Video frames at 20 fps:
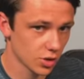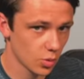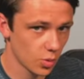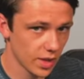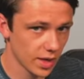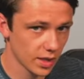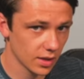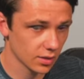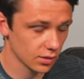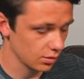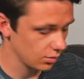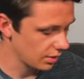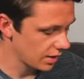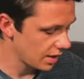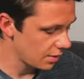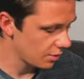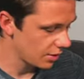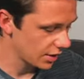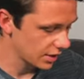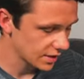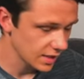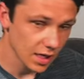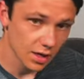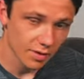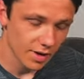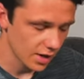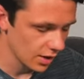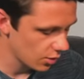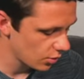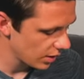quick, okay, we're
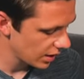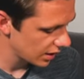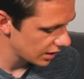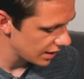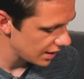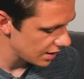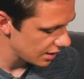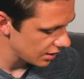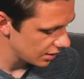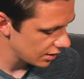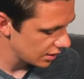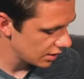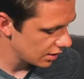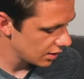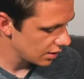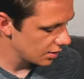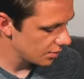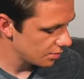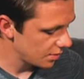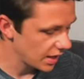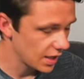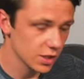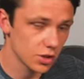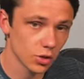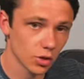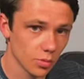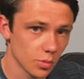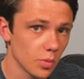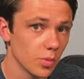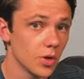accelerating quickly, making
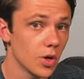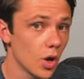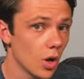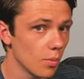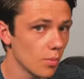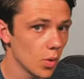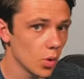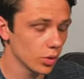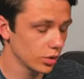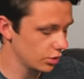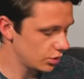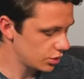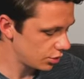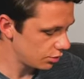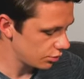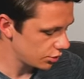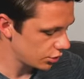sure we're not more than two